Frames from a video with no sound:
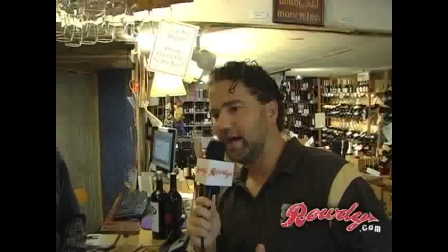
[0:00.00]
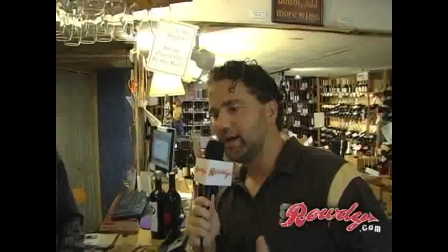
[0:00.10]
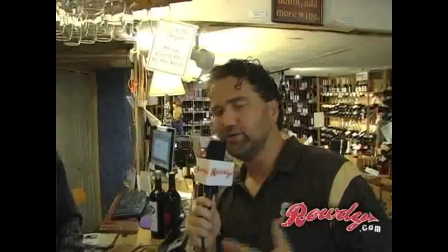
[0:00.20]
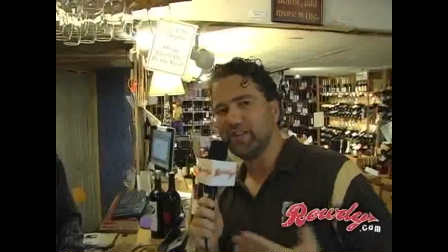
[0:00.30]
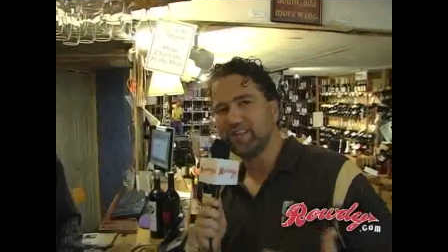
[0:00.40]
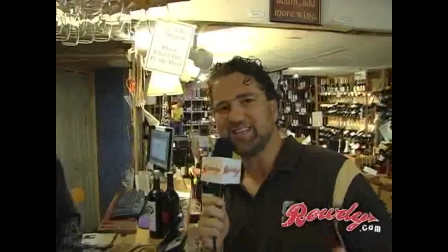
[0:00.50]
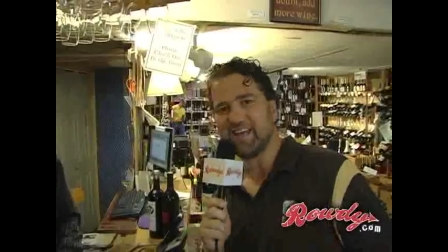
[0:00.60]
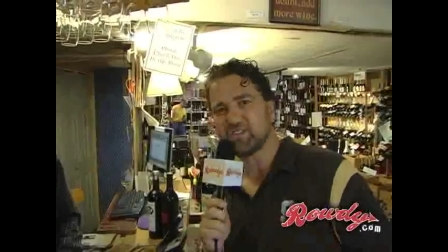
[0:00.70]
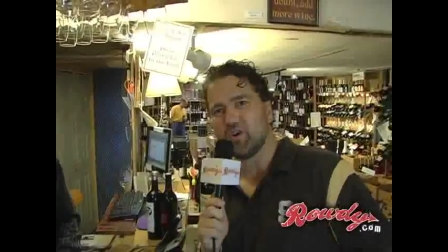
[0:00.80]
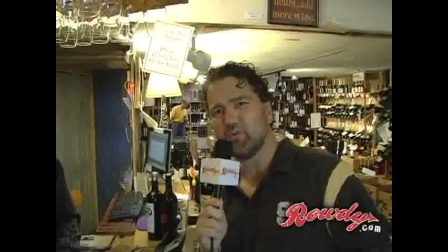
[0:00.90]
I would think
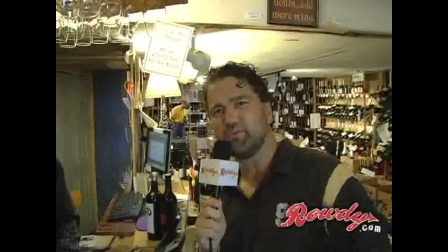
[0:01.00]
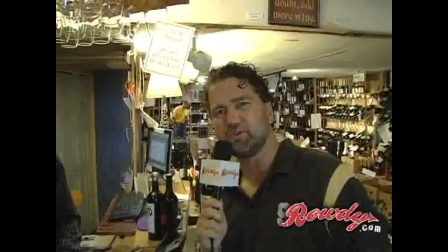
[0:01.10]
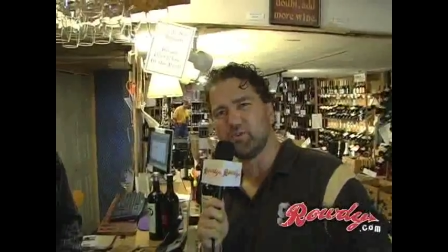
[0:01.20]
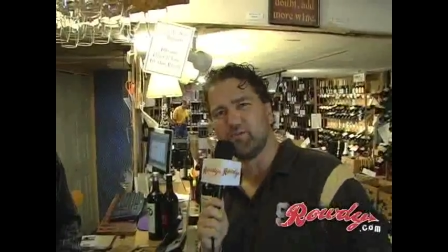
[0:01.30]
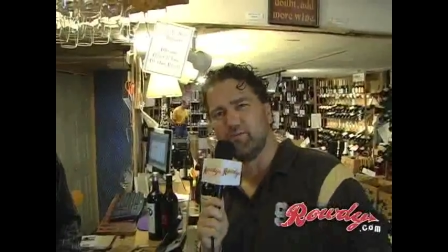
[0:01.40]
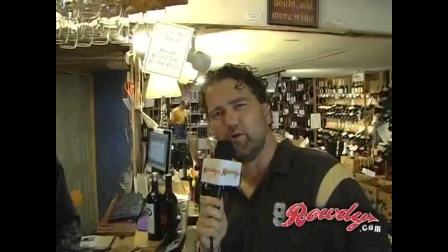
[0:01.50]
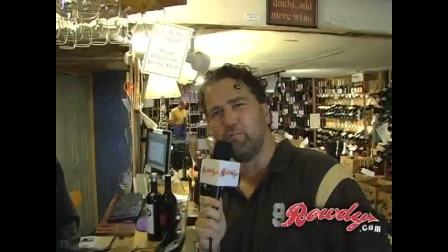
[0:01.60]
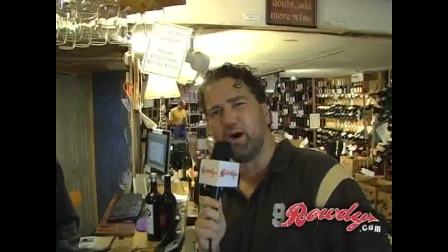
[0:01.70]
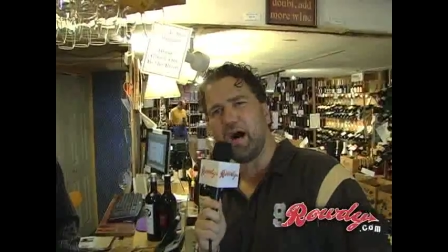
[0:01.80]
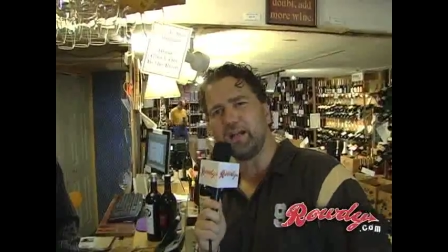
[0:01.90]
NASCAR would be sort of
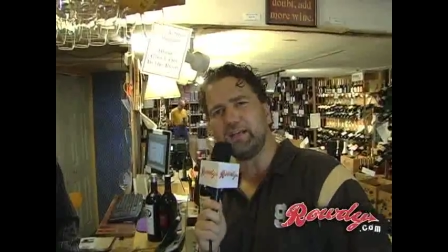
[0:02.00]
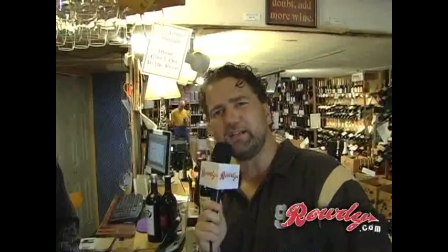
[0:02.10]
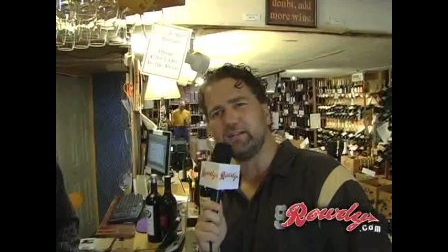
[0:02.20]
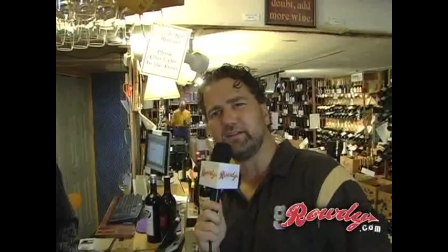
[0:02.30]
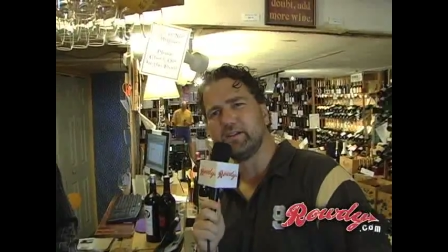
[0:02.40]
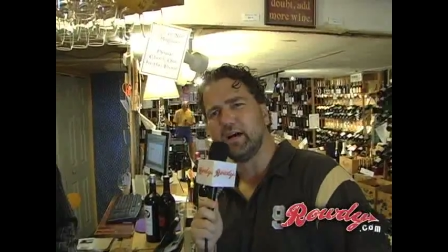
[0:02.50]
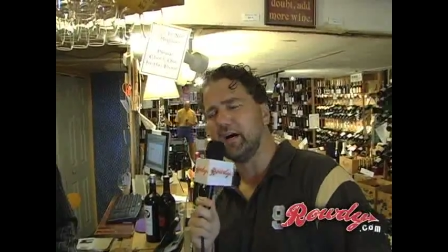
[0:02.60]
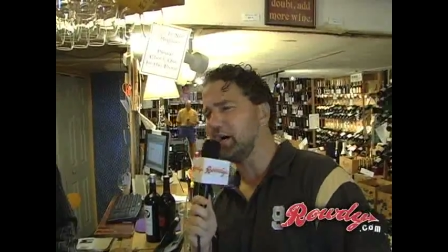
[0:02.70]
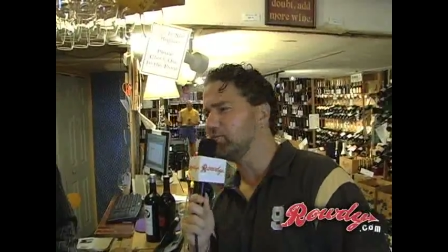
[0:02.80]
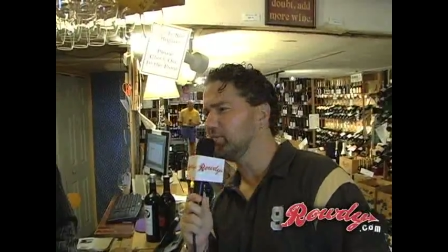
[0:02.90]
full bodied
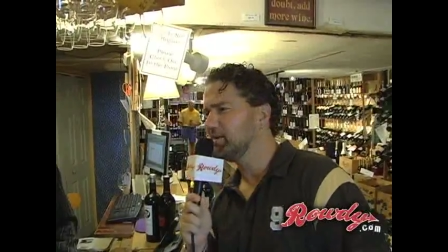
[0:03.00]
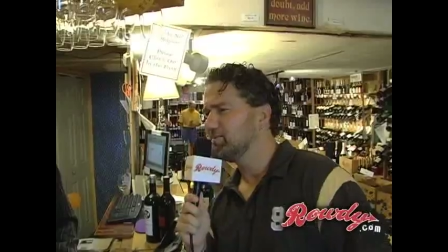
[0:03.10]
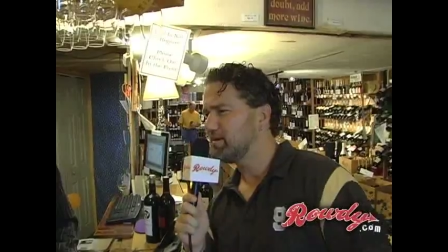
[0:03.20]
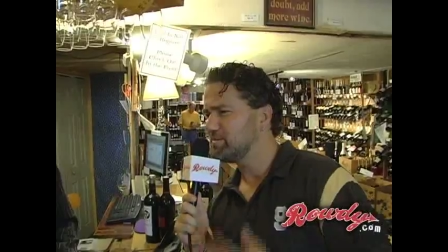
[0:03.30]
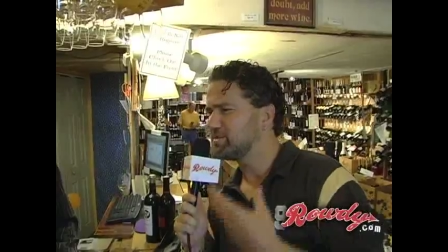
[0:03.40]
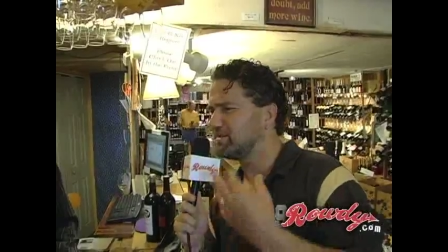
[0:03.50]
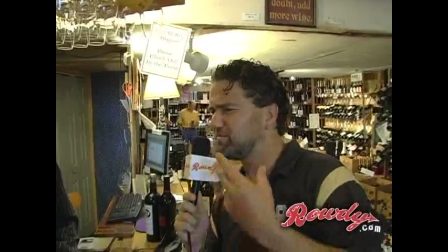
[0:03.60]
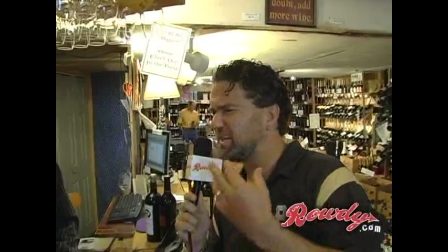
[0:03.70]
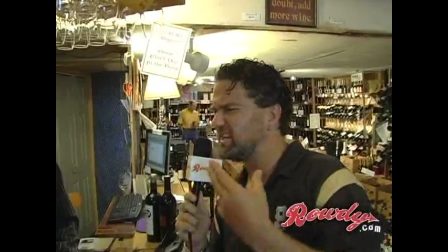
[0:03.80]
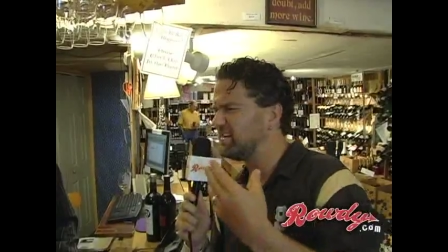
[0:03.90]
um, maybe
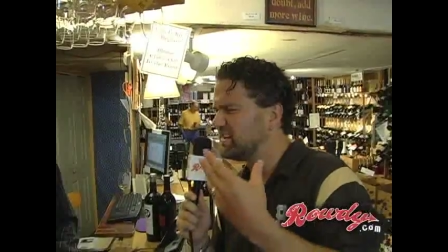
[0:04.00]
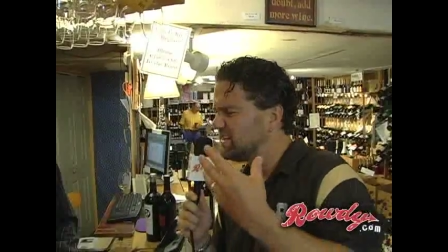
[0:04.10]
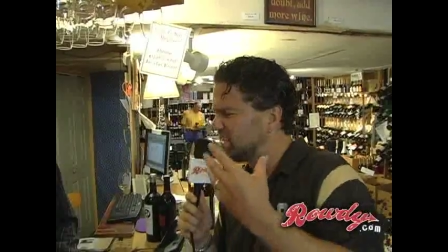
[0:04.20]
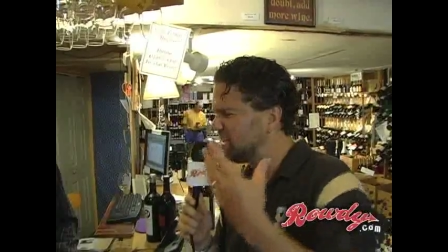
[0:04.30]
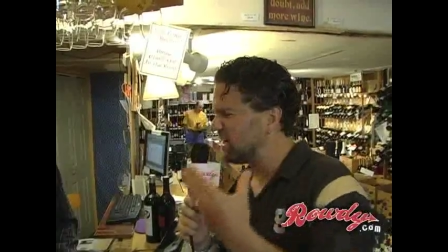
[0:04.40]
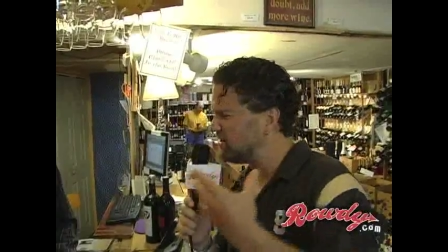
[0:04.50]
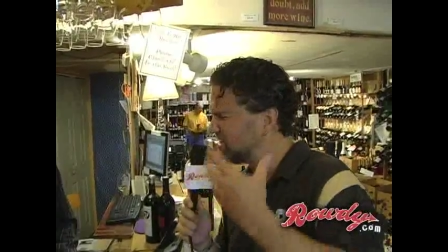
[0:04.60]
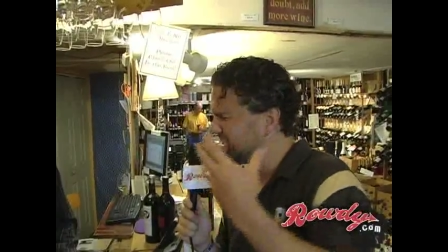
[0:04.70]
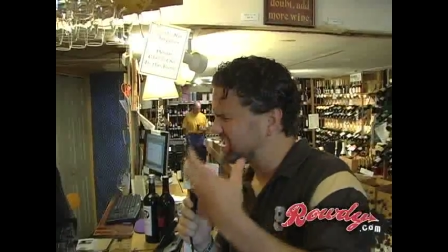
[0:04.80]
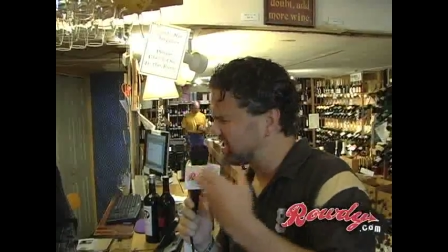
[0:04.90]
something you know
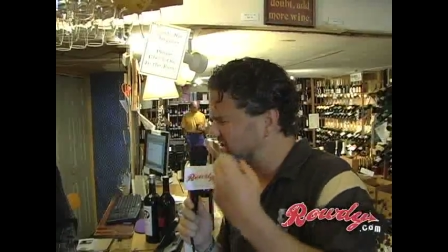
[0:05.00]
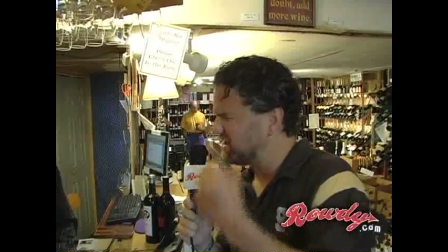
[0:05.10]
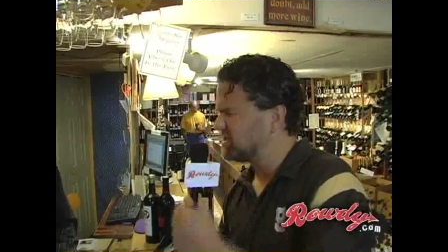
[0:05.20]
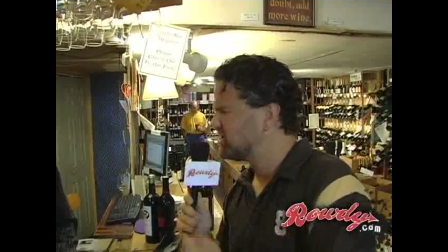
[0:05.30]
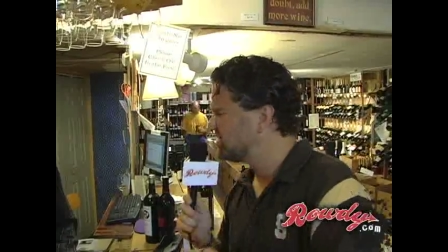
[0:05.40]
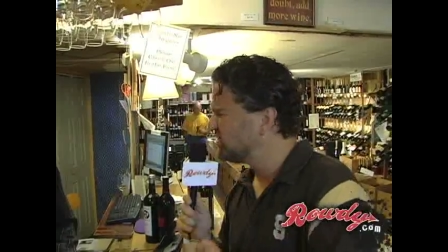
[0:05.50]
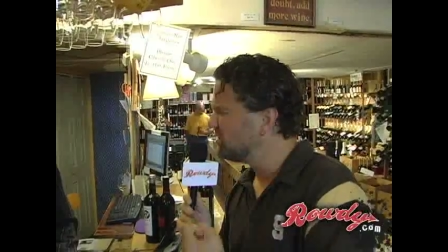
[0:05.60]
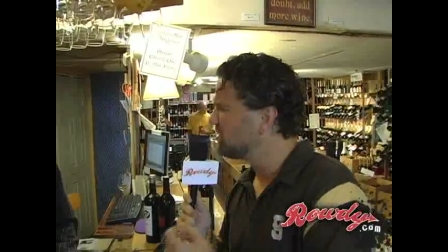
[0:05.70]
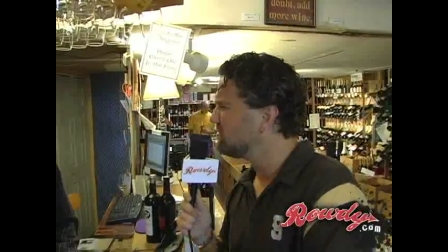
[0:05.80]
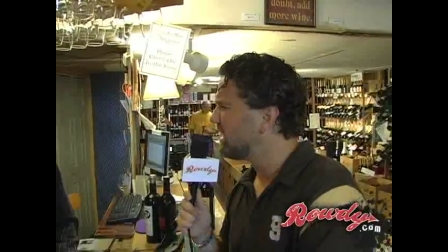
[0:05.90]
to, to sort of
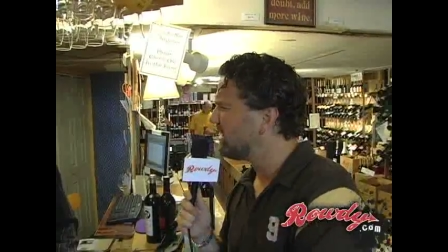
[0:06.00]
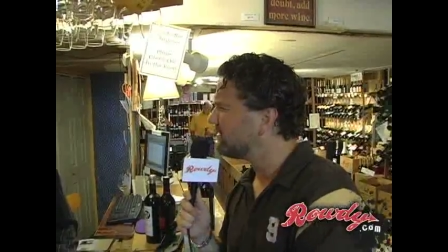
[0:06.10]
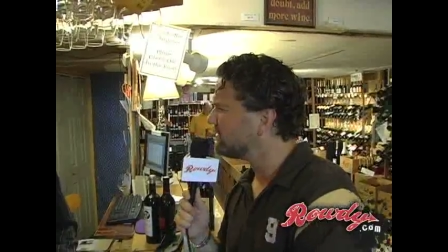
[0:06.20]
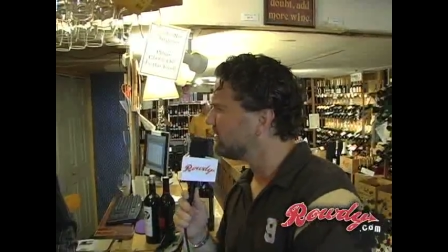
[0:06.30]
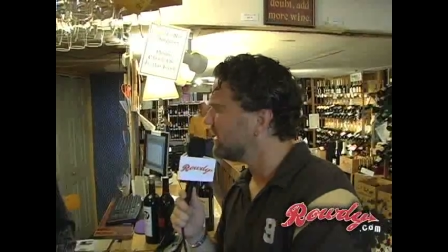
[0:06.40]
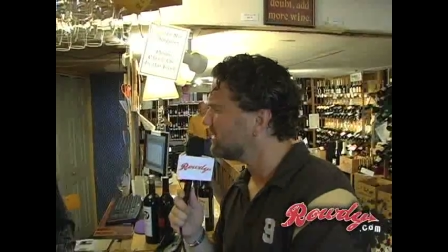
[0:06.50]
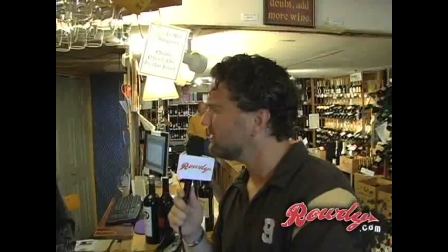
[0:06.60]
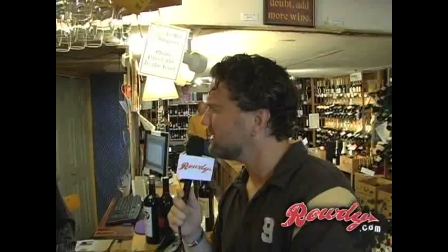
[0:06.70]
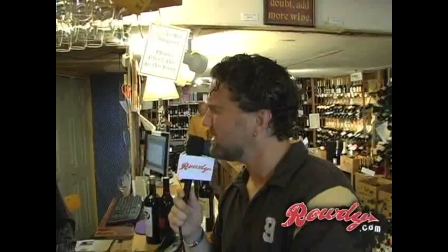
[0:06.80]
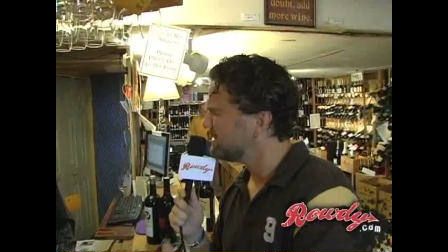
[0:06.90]
chew your mouth
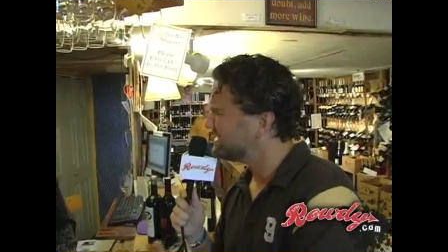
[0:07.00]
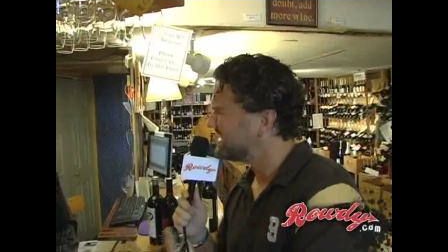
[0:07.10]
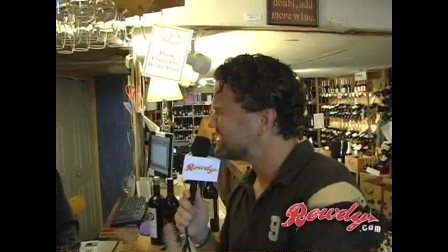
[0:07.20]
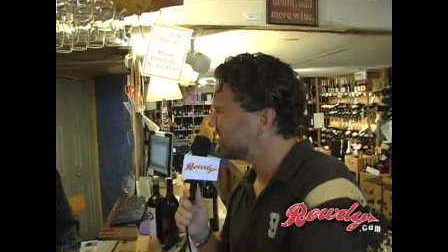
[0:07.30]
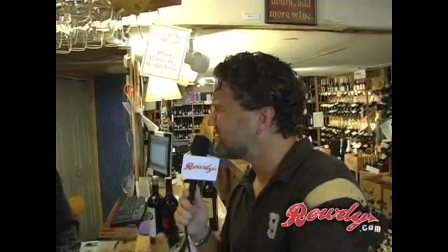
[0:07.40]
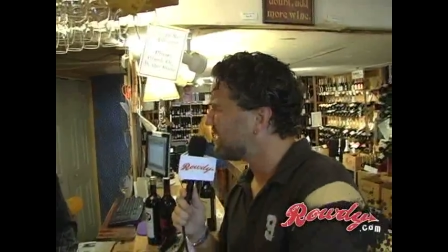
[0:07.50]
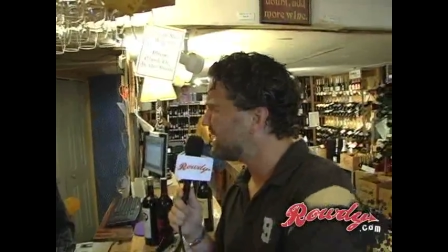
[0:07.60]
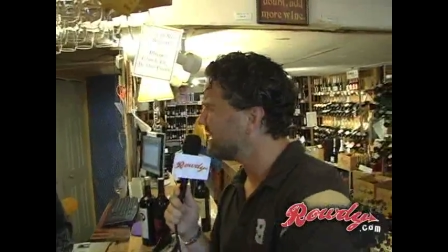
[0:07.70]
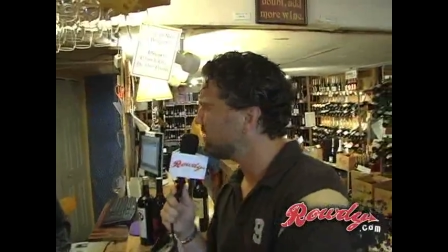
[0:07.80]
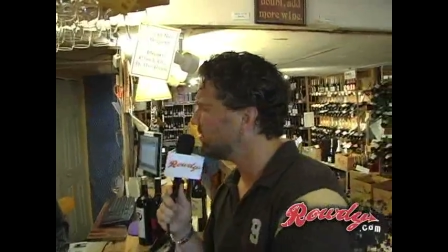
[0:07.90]
around. What, I mean, that's sort of
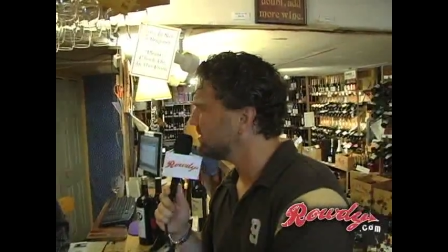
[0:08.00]
my gut.